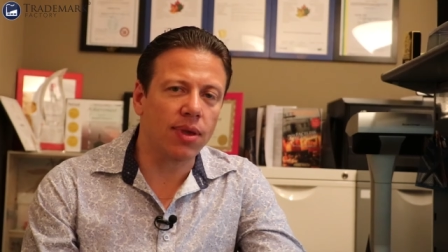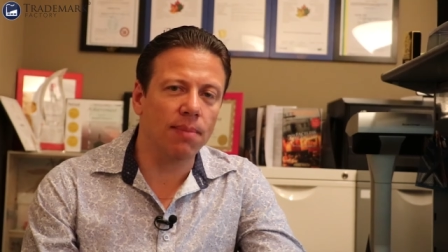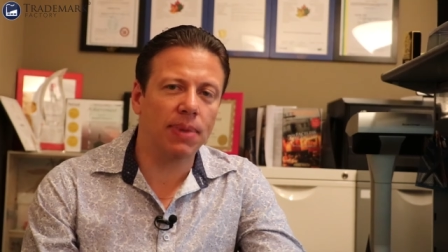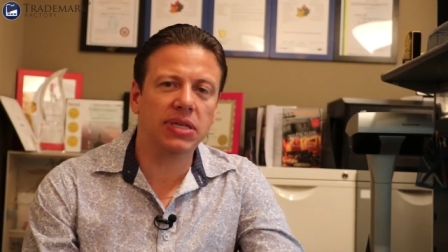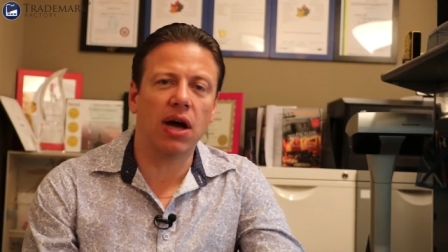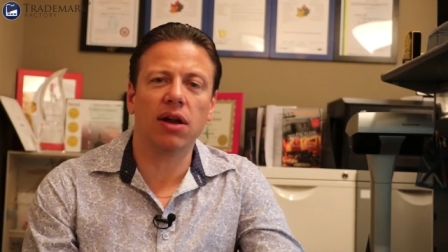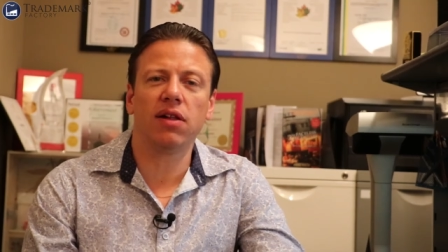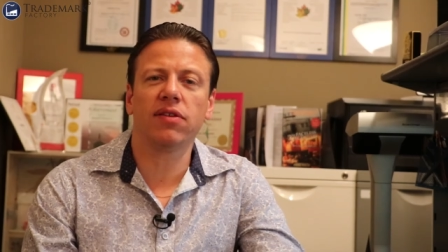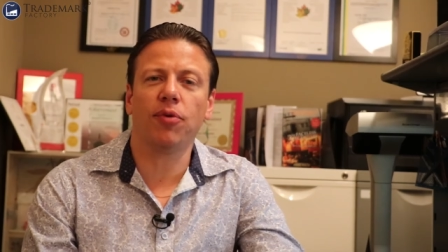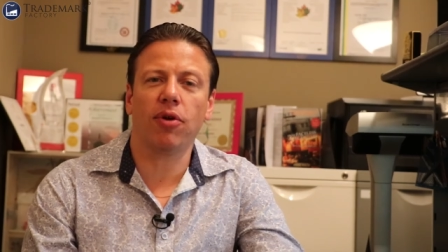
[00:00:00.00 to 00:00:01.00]

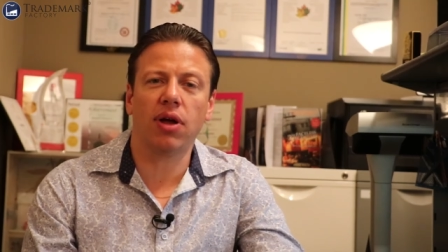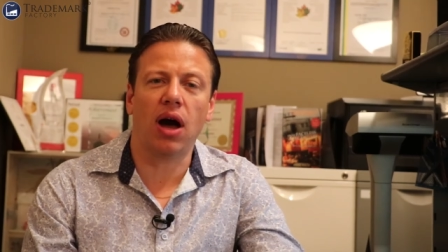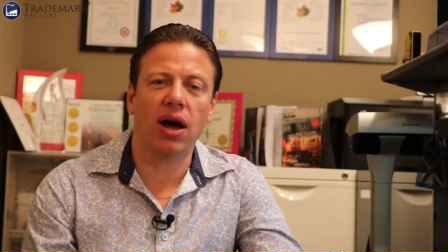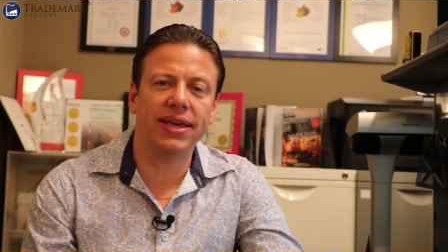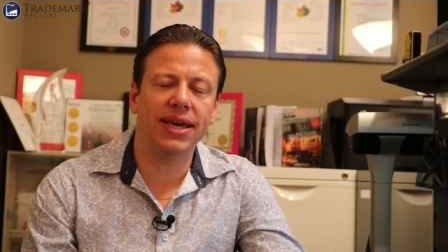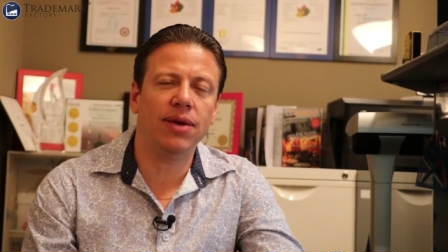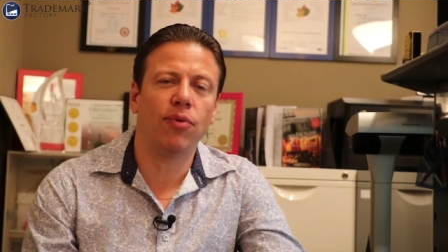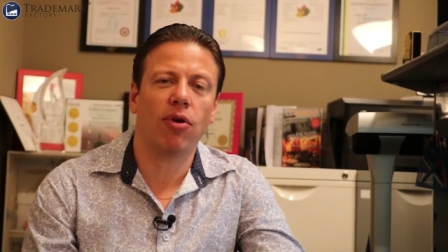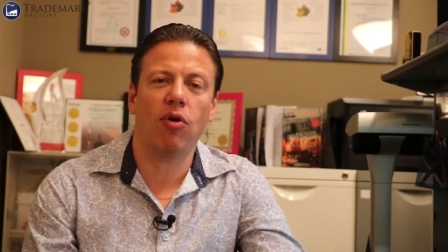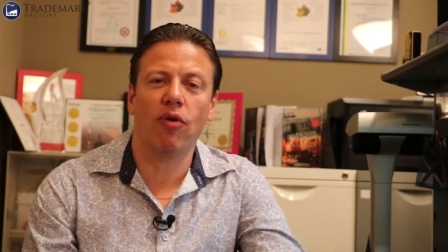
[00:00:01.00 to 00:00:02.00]
McDonald's were cocky,
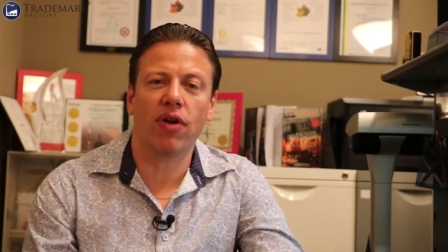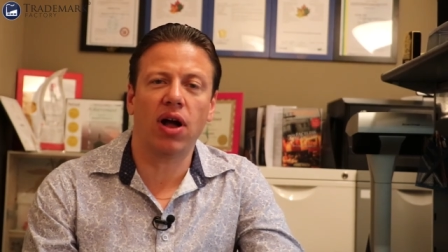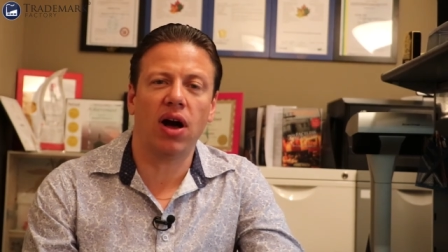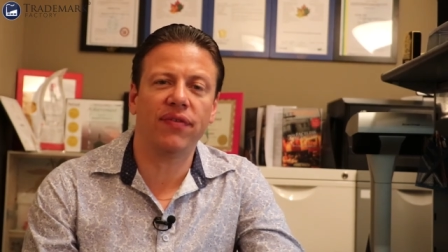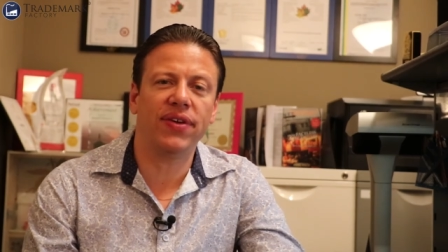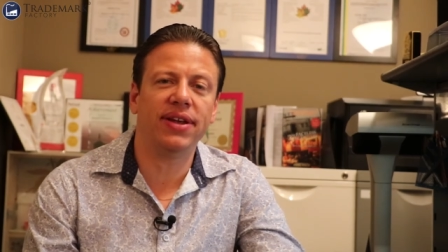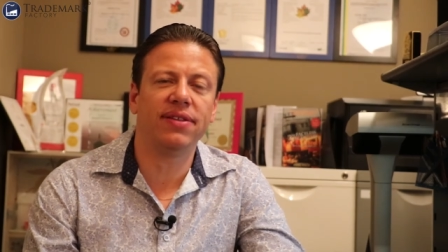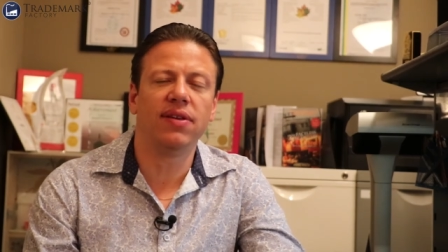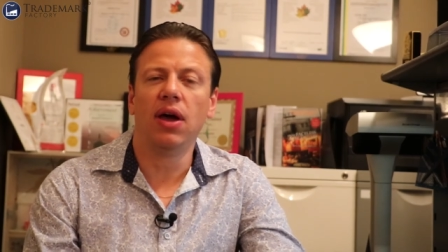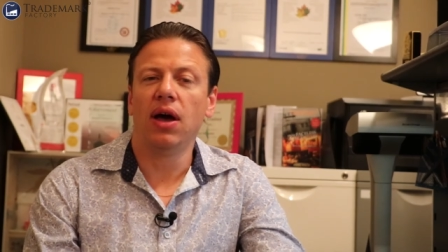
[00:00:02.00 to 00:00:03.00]
were
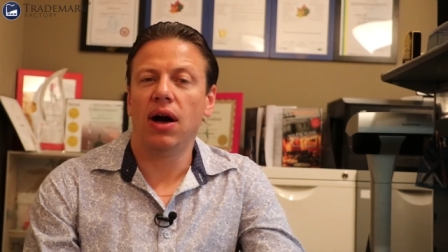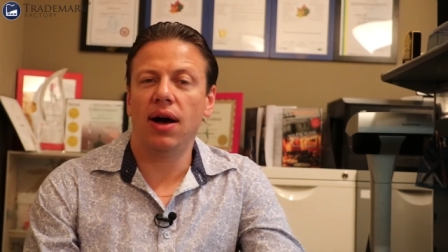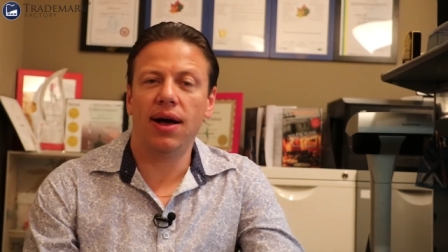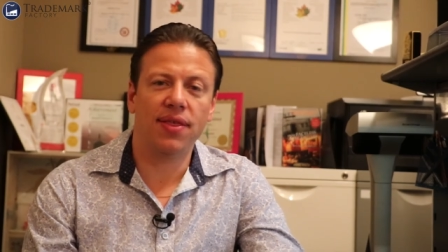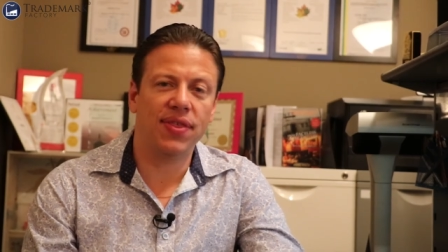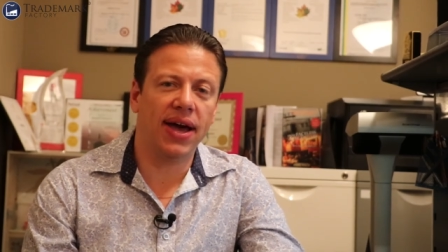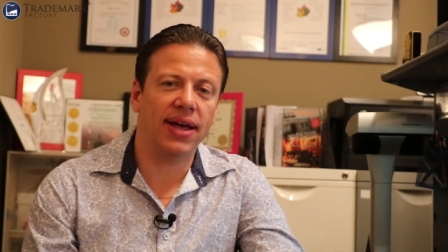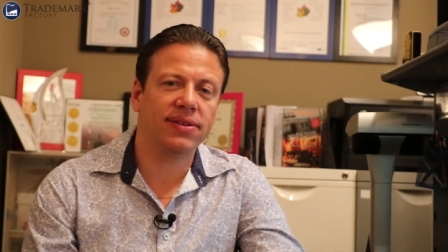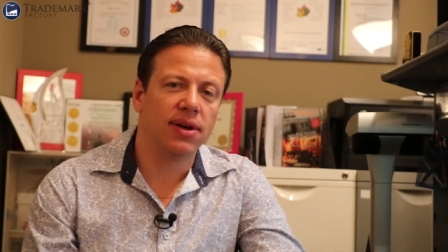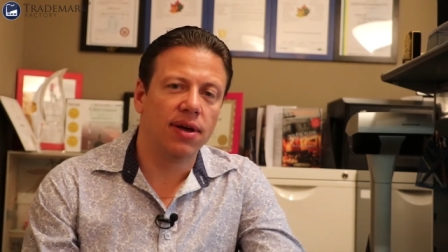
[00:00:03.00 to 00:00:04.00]
overconfident uh,
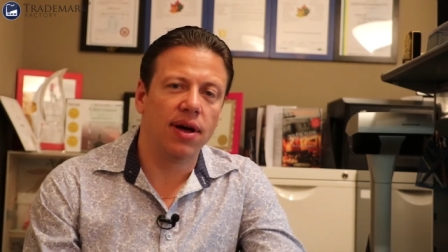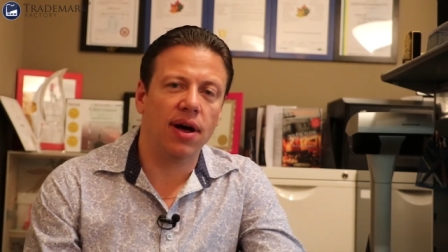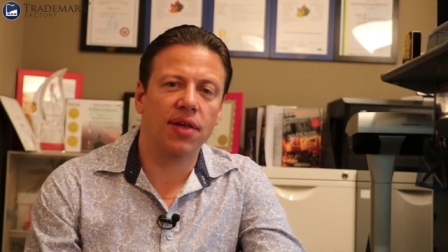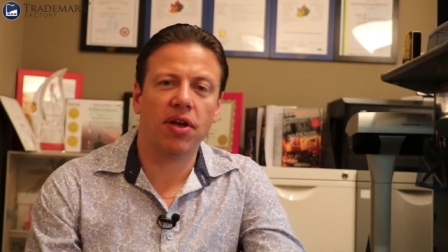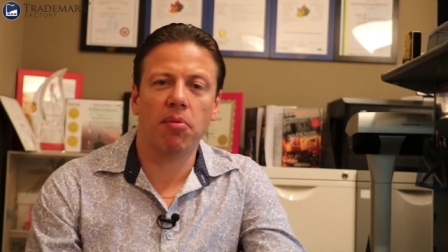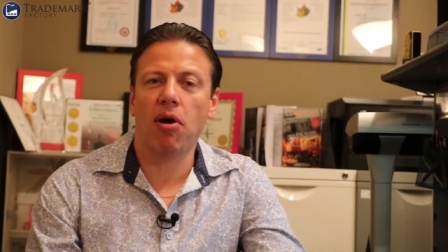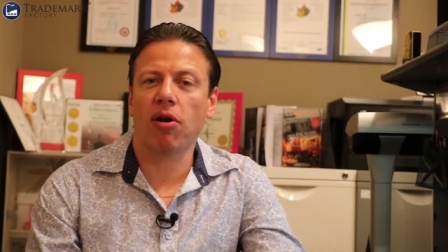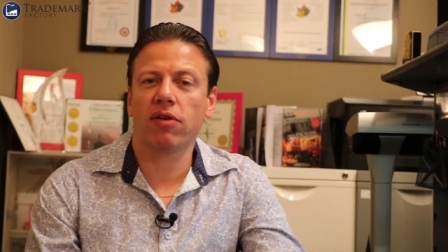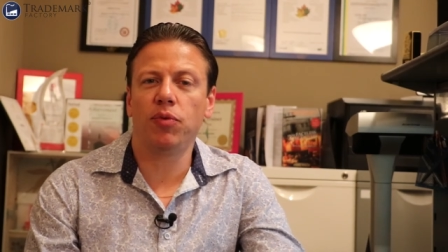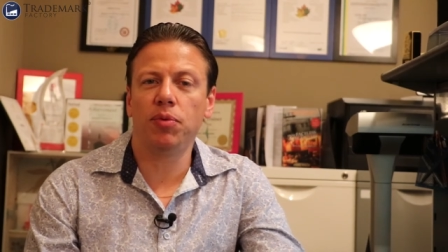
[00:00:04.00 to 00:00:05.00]
that uh, their
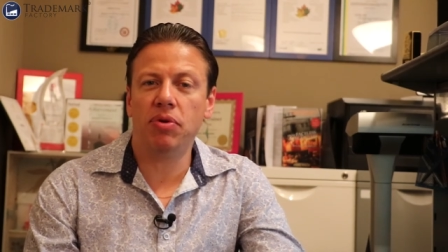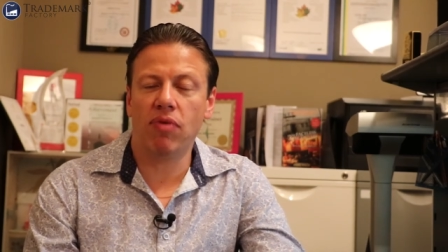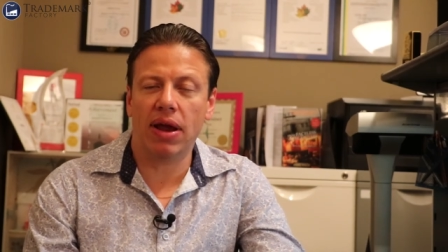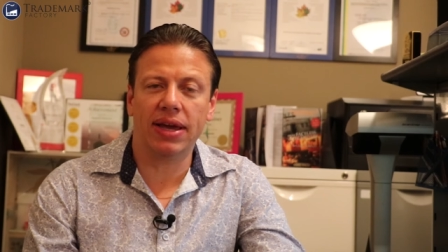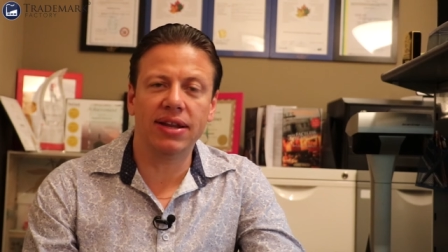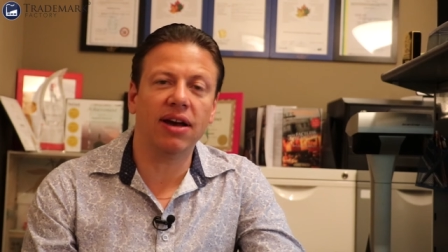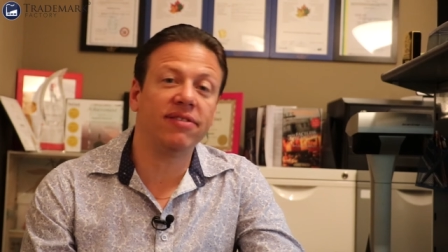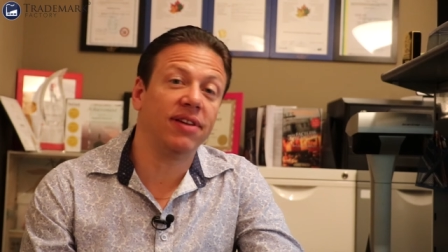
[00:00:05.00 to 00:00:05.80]
marks would be recognized.